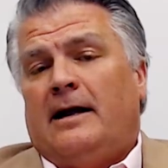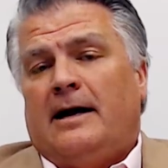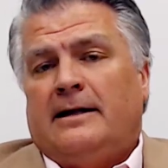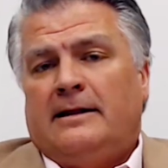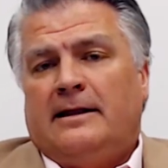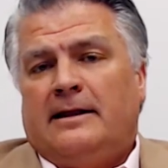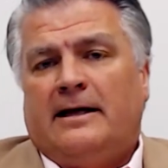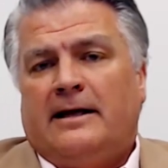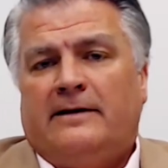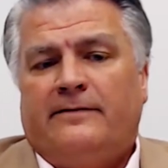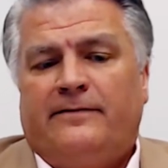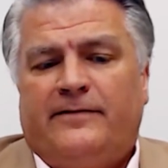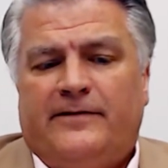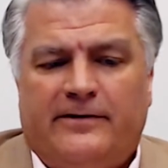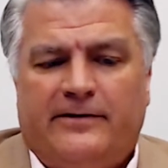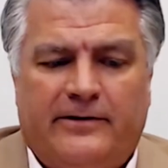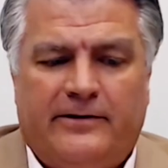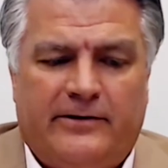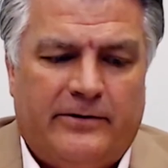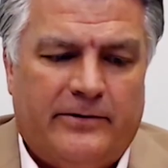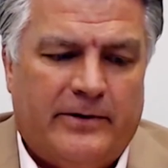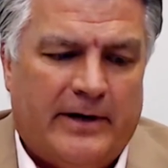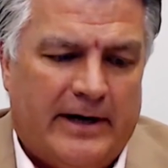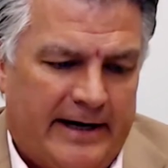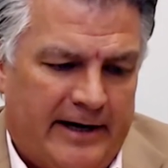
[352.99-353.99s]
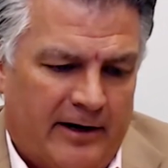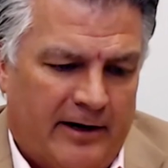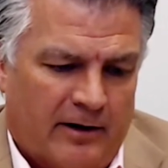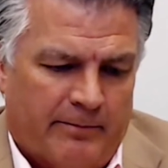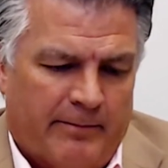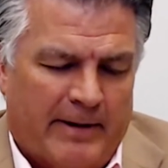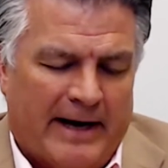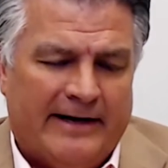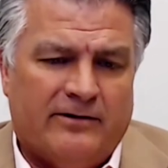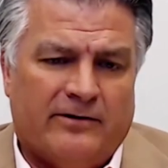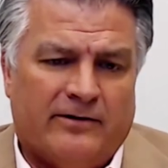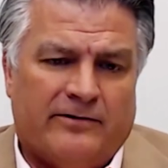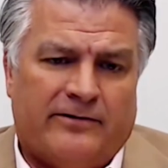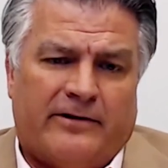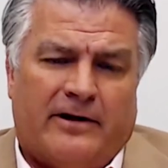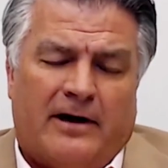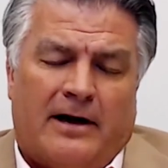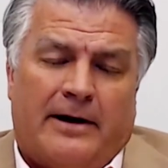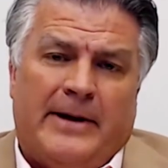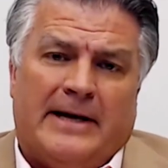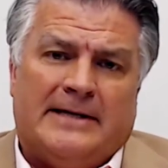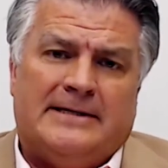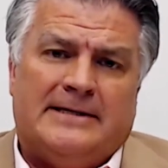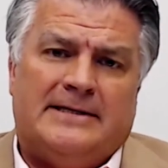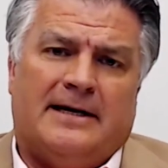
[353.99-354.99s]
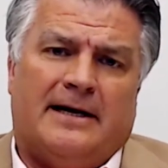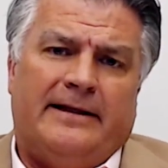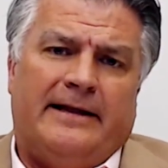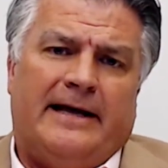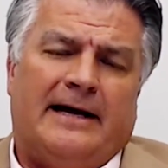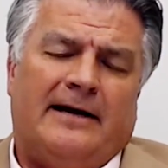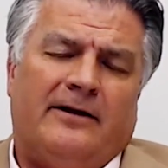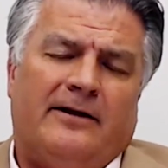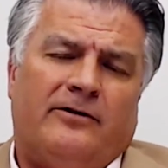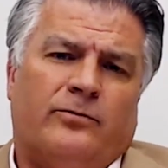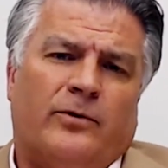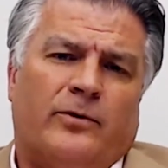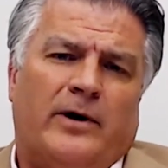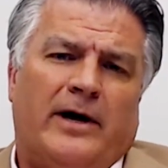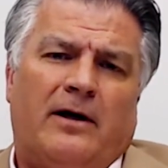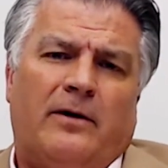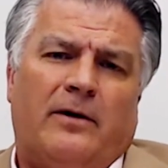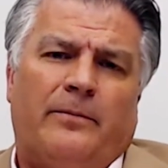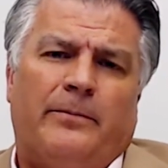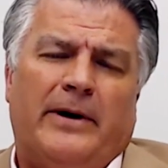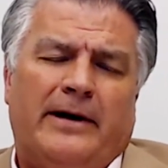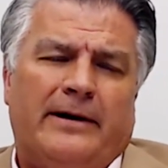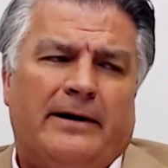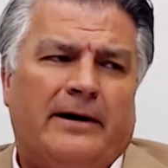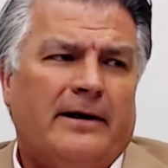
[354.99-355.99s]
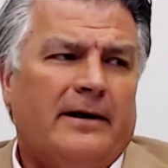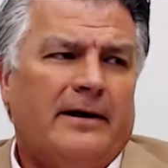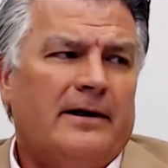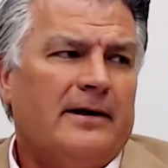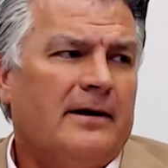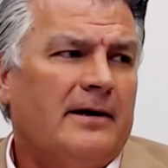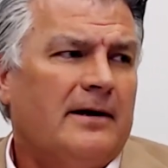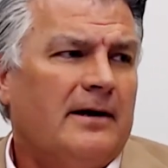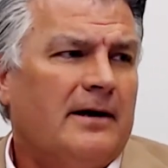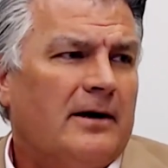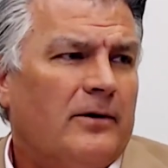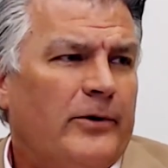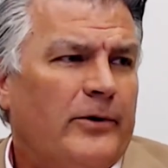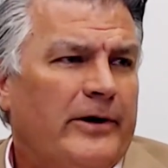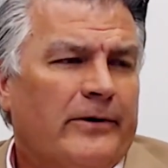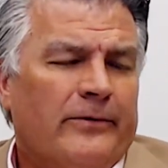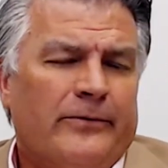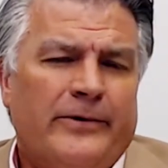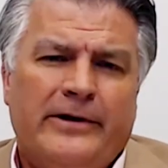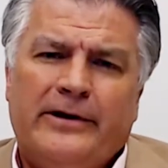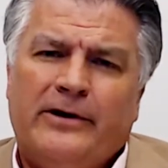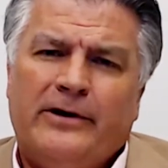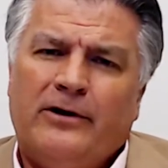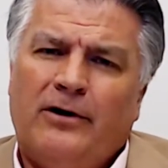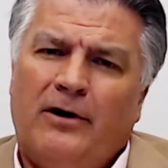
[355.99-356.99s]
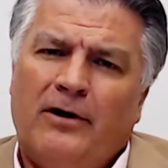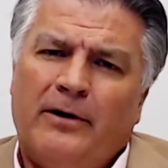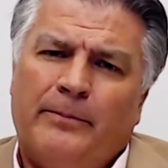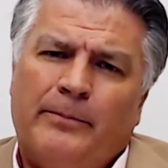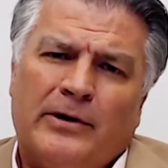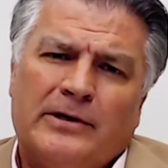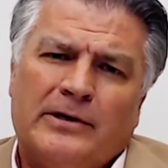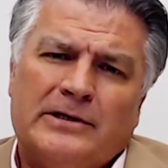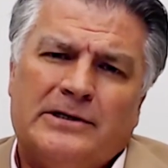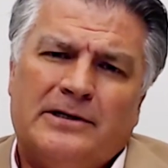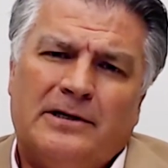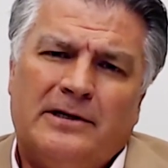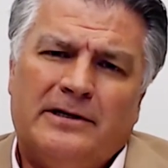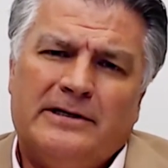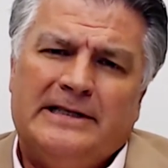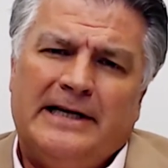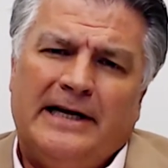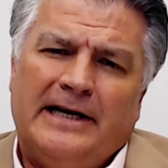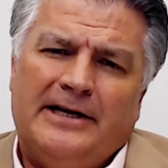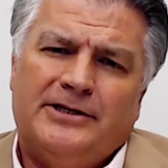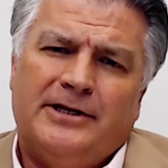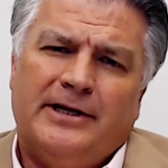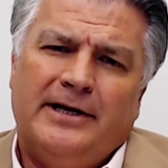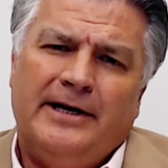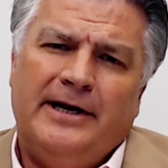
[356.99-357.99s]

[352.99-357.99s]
I'd love to uh, hear Michael's comments on that as well. But we don't really call it personalization